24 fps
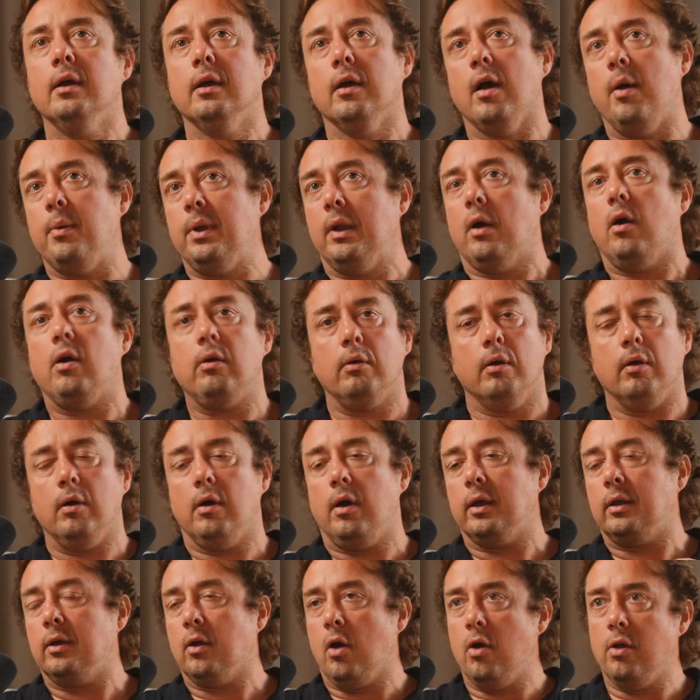I mean,
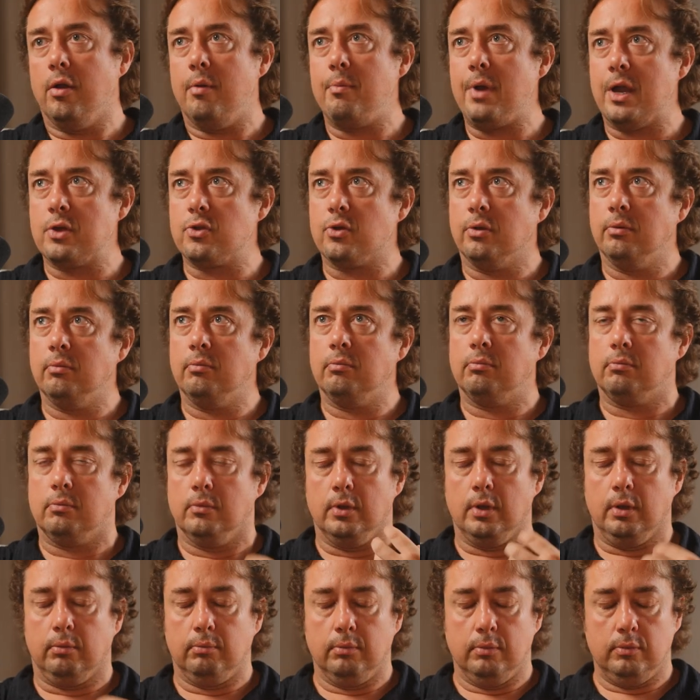I can't imagine,
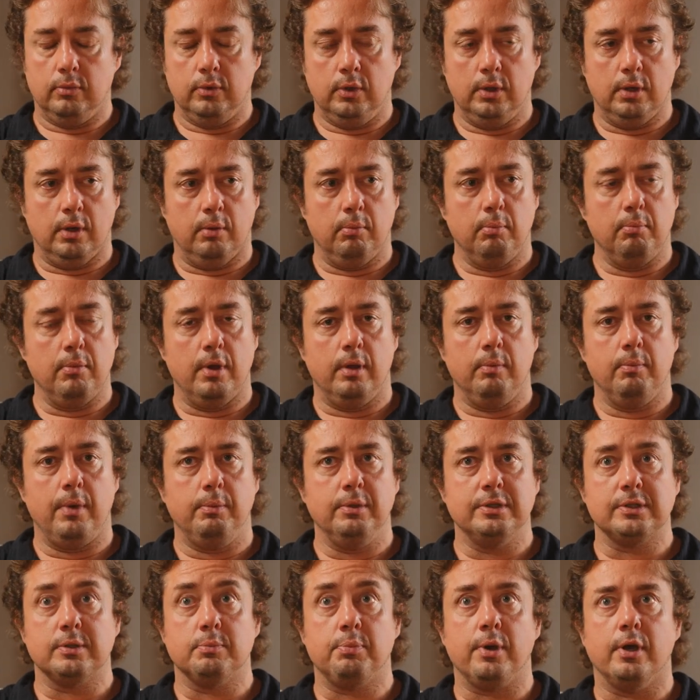maybe
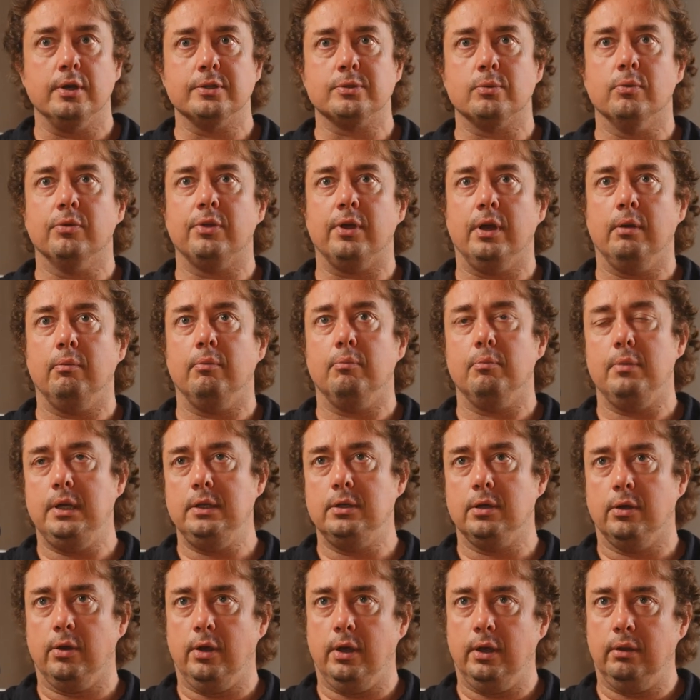it's a personal thing, me
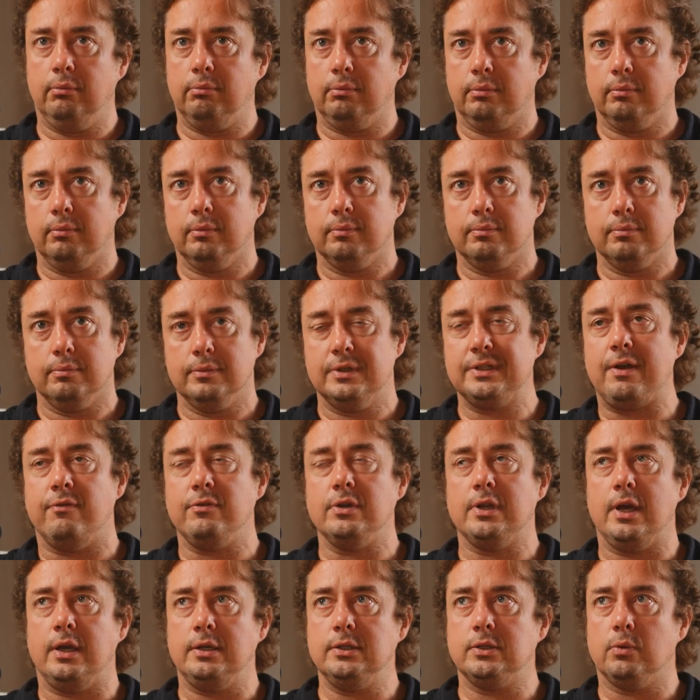doing
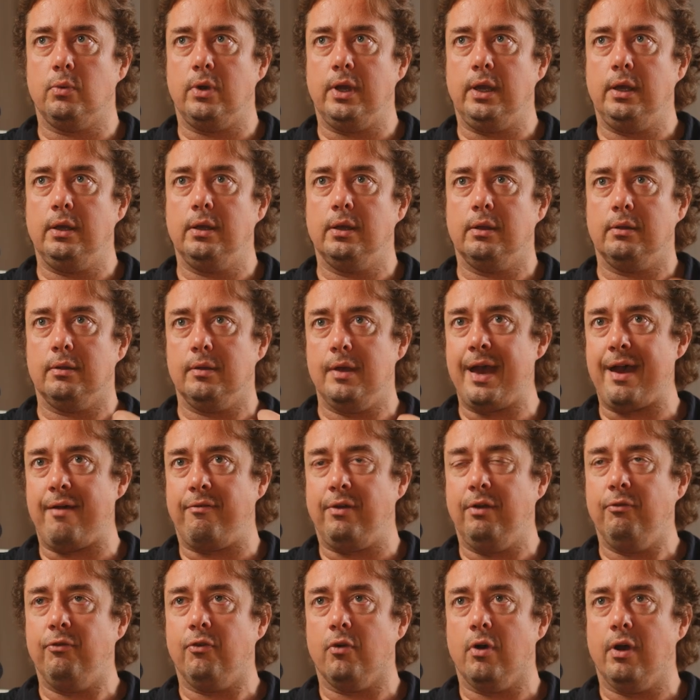7 days a week,
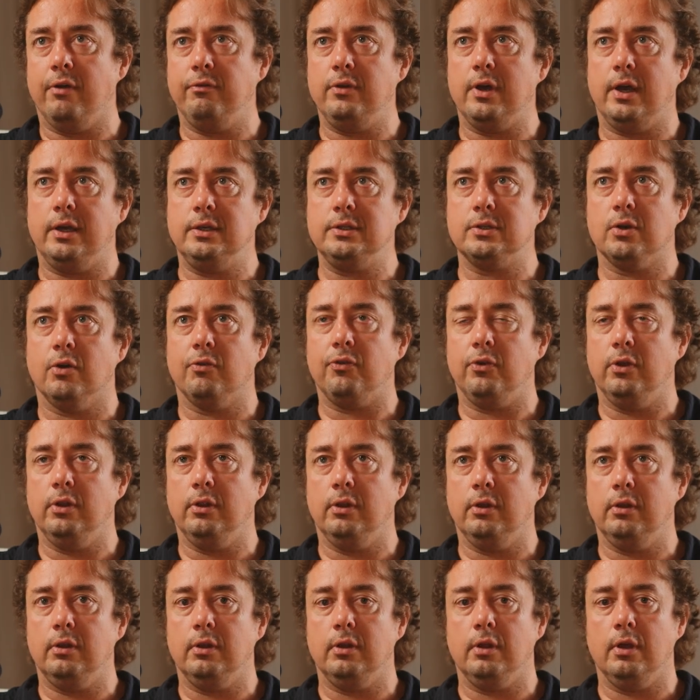having 5 days off
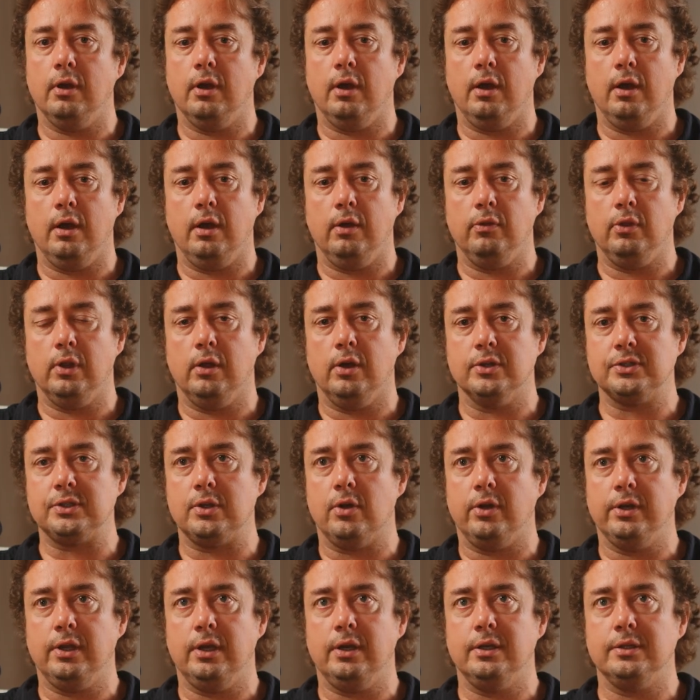in the last
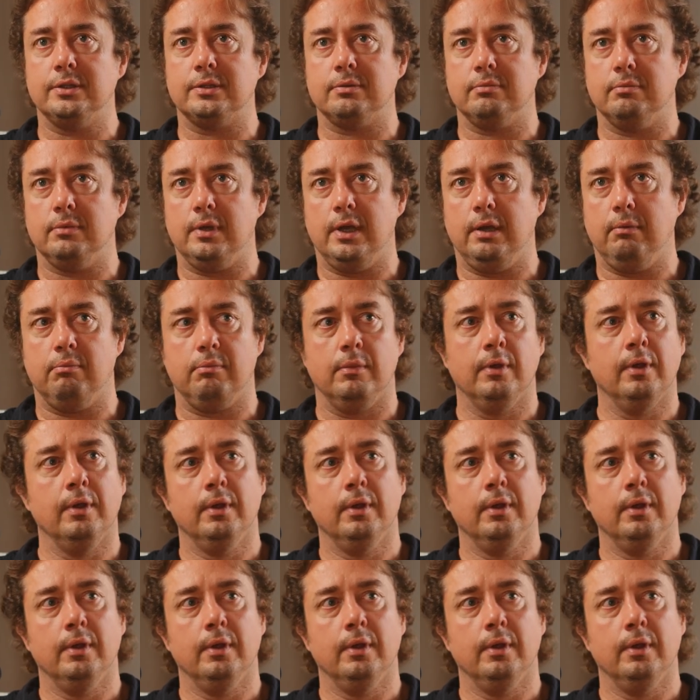9 years, and